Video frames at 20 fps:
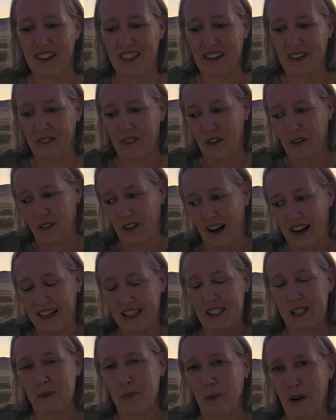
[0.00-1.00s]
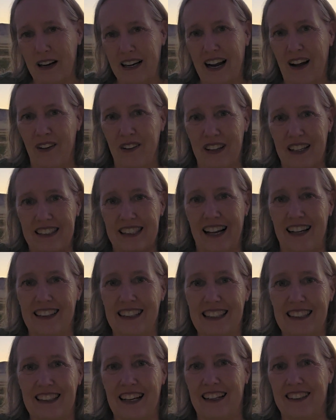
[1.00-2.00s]
if you kind of spread out the
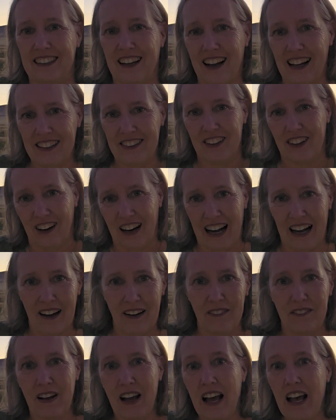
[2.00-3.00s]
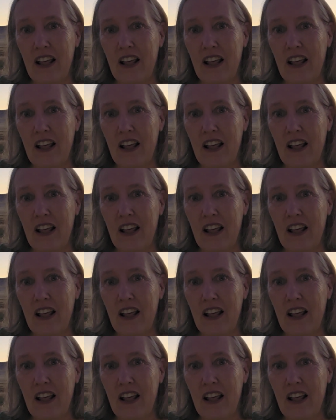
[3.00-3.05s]
talit katan, you'll have